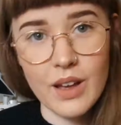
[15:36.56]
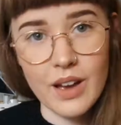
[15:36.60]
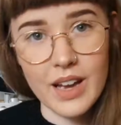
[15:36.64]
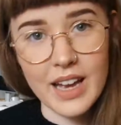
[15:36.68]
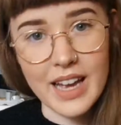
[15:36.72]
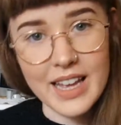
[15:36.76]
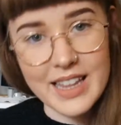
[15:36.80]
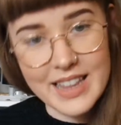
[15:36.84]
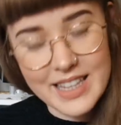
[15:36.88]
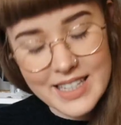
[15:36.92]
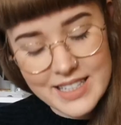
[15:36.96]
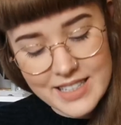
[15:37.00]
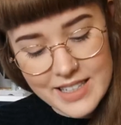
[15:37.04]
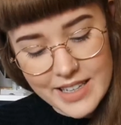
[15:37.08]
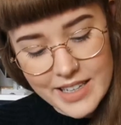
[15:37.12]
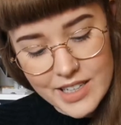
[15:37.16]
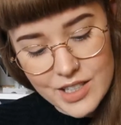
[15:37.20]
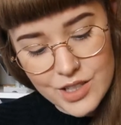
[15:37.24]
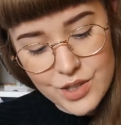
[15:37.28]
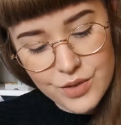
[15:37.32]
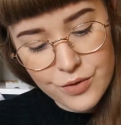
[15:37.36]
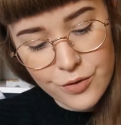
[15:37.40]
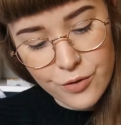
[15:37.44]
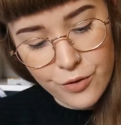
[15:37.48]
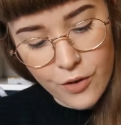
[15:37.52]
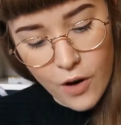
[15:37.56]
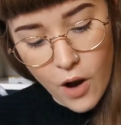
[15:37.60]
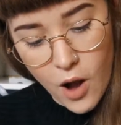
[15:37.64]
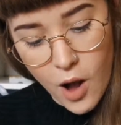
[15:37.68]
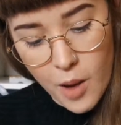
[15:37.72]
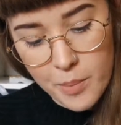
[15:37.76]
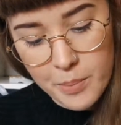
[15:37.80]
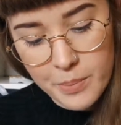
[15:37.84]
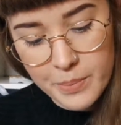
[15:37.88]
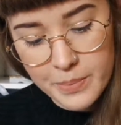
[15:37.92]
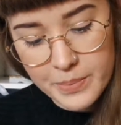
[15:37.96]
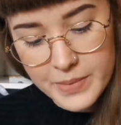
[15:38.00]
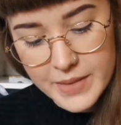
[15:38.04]
Okay, this is
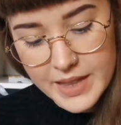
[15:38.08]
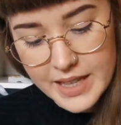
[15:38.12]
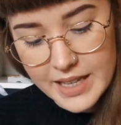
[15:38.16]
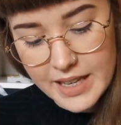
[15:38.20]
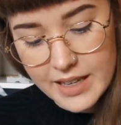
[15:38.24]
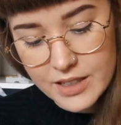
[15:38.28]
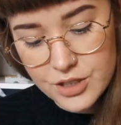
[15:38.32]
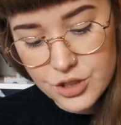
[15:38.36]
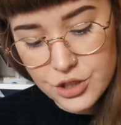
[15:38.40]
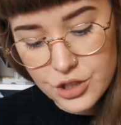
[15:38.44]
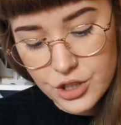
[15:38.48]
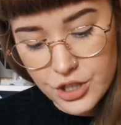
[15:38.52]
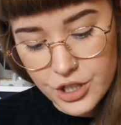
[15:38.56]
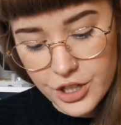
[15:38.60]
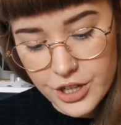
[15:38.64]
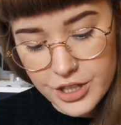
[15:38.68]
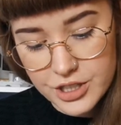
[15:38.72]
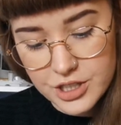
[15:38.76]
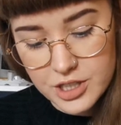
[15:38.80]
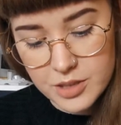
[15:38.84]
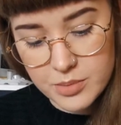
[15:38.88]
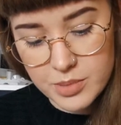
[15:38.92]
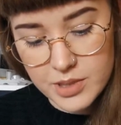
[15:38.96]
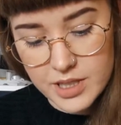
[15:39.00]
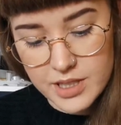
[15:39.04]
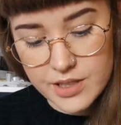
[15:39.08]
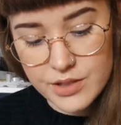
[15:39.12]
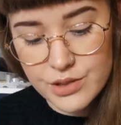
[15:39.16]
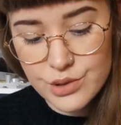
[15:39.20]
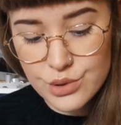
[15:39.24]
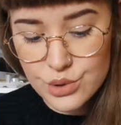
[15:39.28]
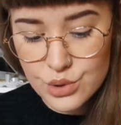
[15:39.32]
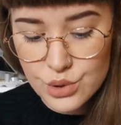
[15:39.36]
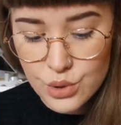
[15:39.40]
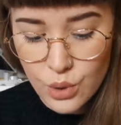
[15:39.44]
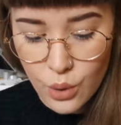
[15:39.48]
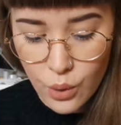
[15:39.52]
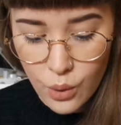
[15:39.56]
from the Studio Ghibli
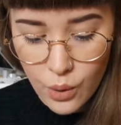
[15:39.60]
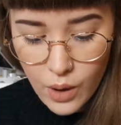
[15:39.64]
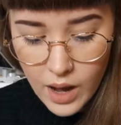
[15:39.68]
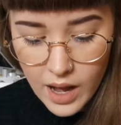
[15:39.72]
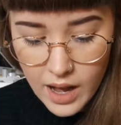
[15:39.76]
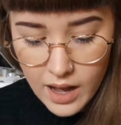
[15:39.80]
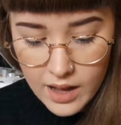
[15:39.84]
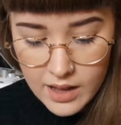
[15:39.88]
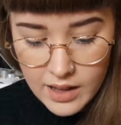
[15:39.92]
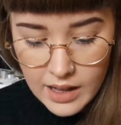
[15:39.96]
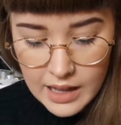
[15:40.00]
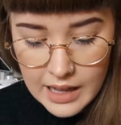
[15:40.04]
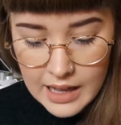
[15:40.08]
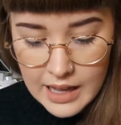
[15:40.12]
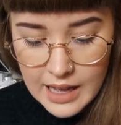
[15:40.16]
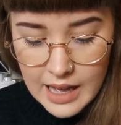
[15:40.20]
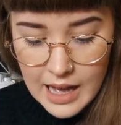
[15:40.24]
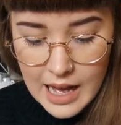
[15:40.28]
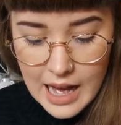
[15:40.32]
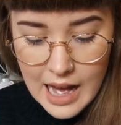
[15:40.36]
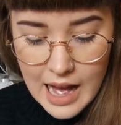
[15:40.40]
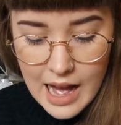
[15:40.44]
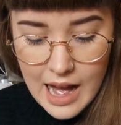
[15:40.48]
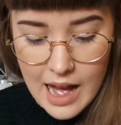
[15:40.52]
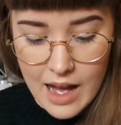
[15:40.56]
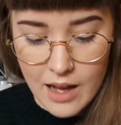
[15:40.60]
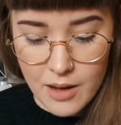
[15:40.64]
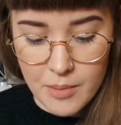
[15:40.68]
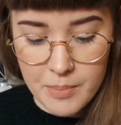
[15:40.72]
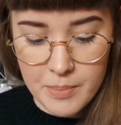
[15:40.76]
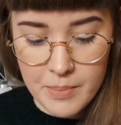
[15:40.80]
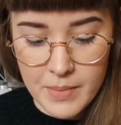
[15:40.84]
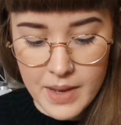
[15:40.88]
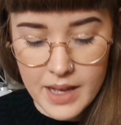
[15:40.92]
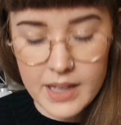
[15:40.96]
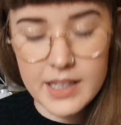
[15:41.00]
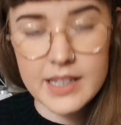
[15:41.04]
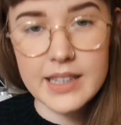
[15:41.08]
store
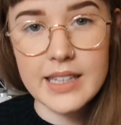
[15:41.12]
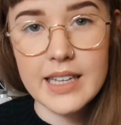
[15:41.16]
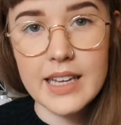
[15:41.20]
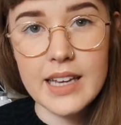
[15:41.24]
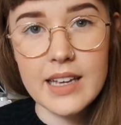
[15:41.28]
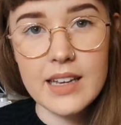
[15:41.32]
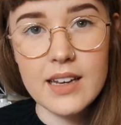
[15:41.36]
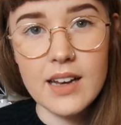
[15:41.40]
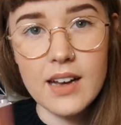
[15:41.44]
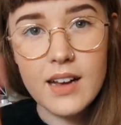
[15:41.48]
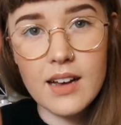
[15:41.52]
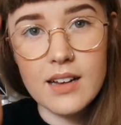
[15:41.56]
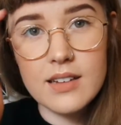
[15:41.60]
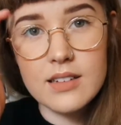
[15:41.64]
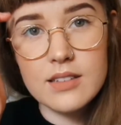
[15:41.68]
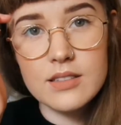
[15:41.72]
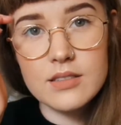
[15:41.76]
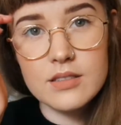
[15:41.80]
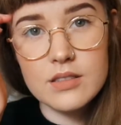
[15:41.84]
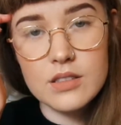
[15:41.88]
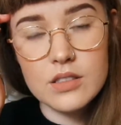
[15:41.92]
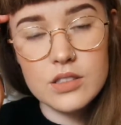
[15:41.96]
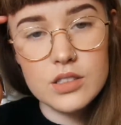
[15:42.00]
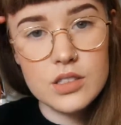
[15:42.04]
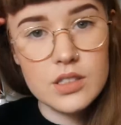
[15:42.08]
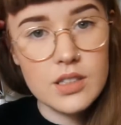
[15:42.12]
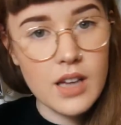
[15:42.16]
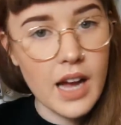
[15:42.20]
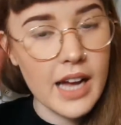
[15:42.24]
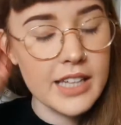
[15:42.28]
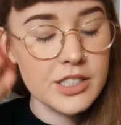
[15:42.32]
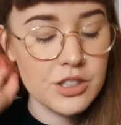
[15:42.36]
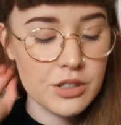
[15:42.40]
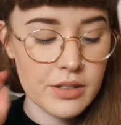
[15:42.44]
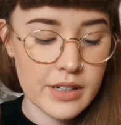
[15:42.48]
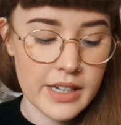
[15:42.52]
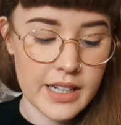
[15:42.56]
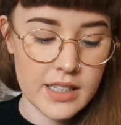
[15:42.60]
near
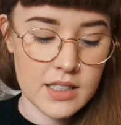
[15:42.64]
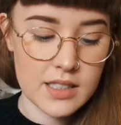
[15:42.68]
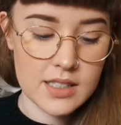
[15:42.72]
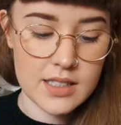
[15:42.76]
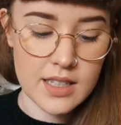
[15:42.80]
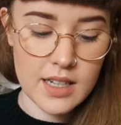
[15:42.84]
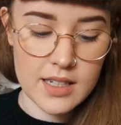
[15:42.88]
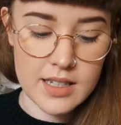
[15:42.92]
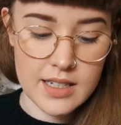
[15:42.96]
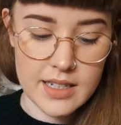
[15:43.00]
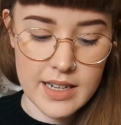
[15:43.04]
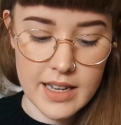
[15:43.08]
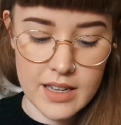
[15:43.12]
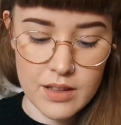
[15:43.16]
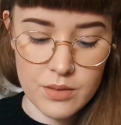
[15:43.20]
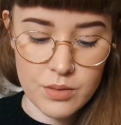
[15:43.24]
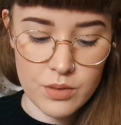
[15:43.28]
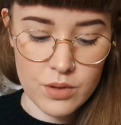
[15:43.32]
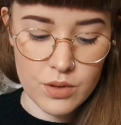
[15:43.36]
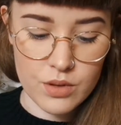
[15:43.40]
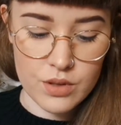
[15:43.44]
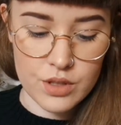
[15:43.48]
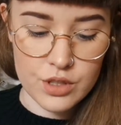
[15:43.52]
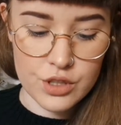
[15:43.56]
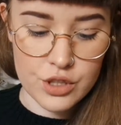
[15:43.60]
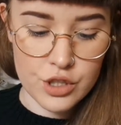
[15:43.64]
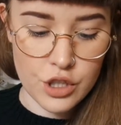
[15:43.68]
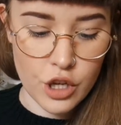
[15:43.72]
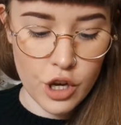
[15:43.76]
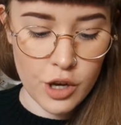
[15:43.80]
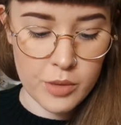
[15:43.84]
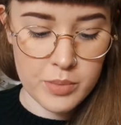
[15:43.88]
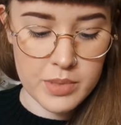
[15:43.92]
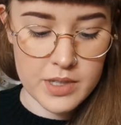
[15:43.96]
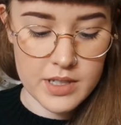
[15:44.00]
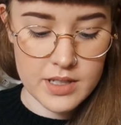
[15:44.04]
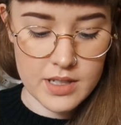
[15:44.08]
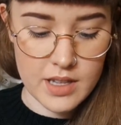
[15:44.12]
Skytree, just underneath with all the
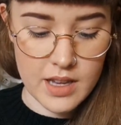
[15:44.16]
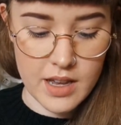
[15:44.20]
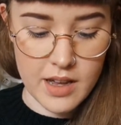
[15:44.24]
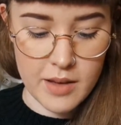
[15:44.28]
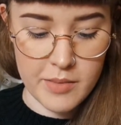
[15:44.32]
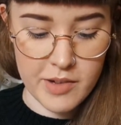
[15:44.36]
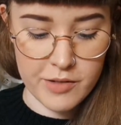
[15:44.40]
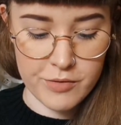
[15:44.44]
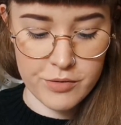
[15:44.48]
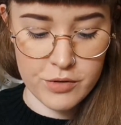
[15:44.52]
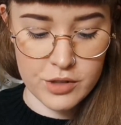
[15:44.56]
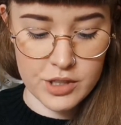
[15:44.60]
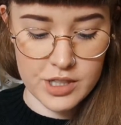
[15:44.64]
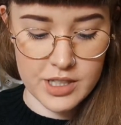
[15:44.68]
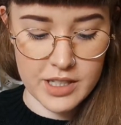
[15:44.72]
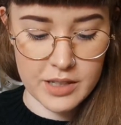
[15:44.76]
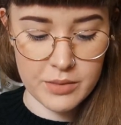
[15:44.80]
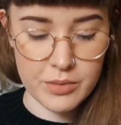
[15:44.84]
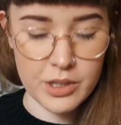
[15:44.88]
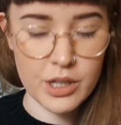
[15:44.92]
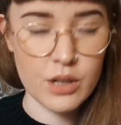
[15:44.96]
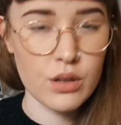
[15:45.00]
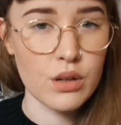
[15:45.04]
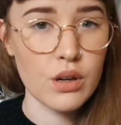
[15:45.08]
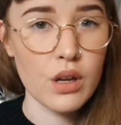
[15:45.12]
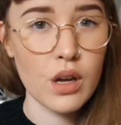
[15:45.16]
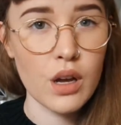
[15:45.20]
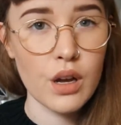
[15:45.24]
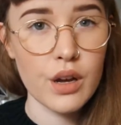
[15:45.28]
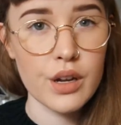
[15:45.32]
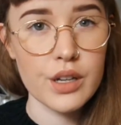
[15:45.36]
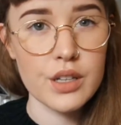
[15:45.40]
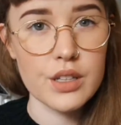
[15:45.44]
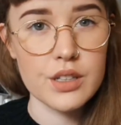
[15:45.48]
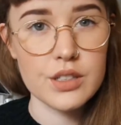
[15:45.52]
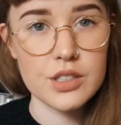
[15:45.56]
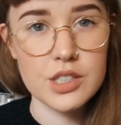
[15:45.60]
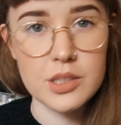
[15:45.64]
shops. Unfortunately, we couldn't
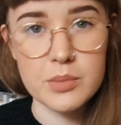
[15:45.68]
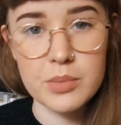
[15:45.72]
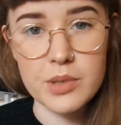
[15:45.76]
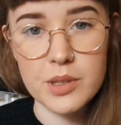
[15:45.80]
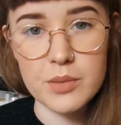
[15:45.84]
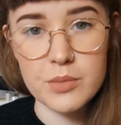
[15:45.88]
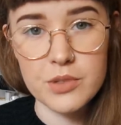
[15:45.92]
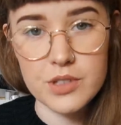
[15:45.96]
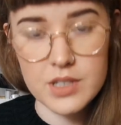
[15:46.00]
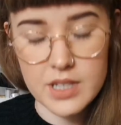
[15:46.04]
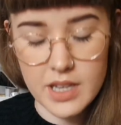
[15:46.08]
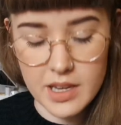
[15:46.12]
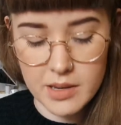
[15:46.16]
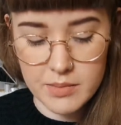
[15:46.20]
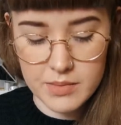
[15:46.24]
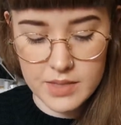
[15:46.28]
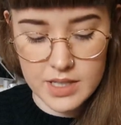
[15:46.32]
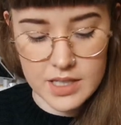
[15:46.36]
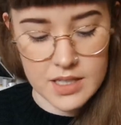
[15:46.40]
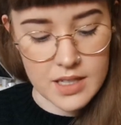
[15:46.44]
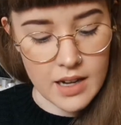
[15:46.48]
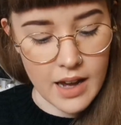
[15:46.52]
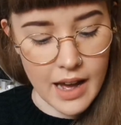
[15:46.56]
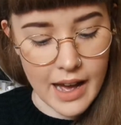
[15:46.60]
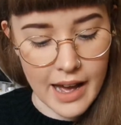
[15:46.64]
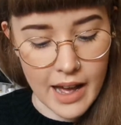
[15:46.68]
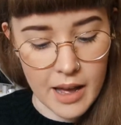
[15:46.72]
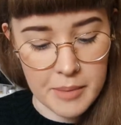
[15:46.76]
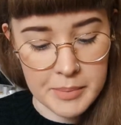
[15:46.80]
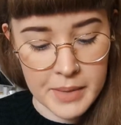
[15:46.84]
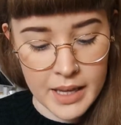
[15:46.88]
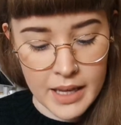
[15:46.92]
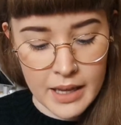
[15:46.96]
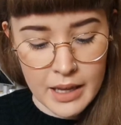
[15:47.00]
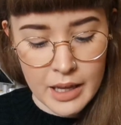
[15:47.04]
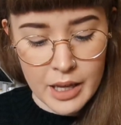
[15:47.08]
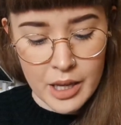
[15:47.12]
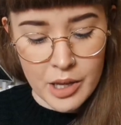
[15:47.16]
go to the Ghibli Museum this time
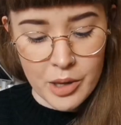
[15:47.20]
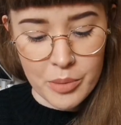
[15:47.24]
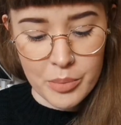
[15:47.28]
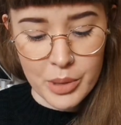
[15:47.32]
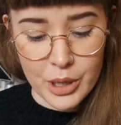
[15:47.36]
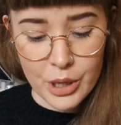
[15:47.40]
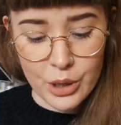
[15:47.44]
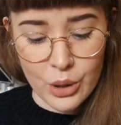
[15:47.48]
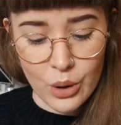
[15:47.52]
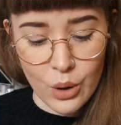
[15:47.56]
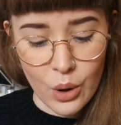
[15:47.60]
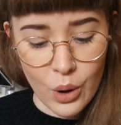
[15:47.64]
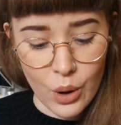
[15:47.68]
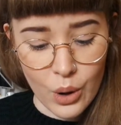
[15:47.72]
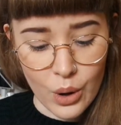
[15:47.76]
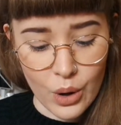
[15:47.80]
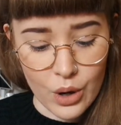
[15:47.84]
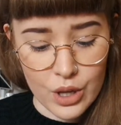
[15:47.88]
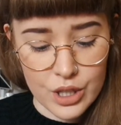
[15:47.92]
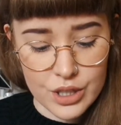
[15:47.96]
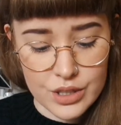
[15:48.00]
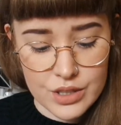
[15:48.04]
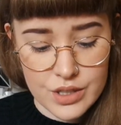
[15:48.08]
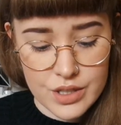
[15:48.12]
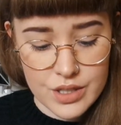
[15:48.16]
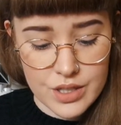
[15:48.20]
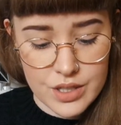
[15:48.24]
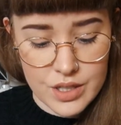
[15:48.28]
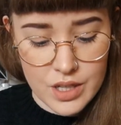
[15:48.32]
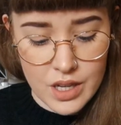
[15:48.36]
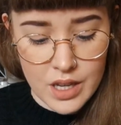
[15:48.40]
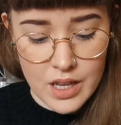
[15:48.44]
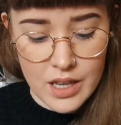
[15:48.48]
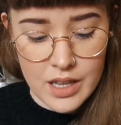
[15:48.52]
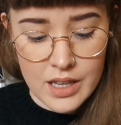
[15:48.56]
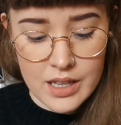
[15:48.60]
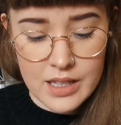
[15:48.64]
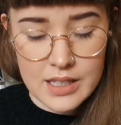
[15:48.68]
because
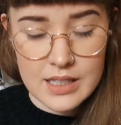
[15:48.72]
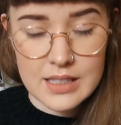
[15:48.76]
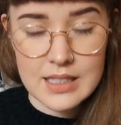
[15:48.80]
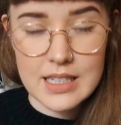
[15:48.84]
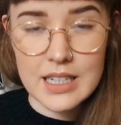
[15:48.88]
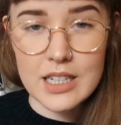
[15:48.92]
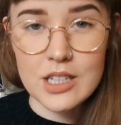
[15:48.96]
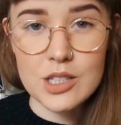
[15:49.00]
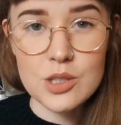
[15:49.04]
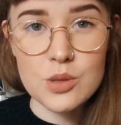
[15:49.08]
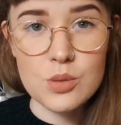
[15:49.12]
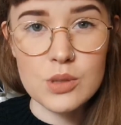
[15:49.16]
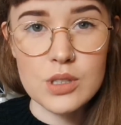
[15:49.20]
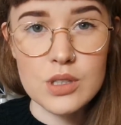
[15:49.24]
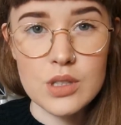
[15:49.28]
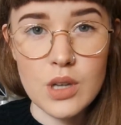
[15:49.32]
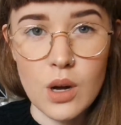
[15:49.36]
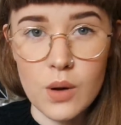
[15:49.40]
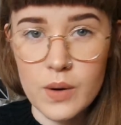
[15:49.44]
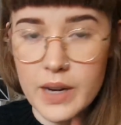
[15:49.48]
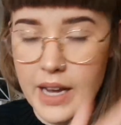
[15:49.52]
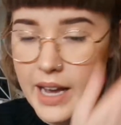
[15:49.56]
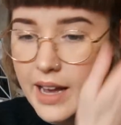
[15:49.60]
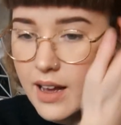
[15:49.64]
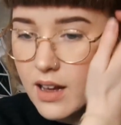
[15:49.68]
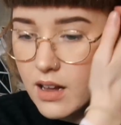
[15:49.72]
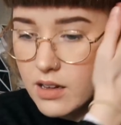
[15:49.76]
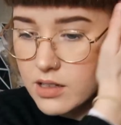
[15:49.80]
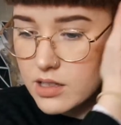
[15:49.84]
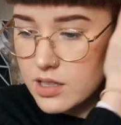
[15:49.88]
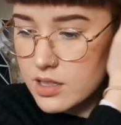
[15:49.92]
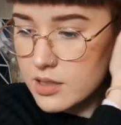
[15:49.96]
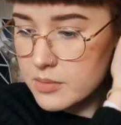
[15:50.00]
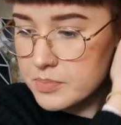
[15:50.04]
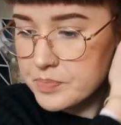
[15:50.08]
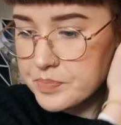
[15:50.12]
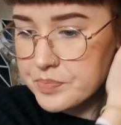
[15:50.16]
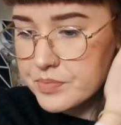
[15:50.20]
tickets were sold
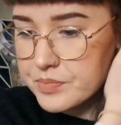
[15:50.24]
out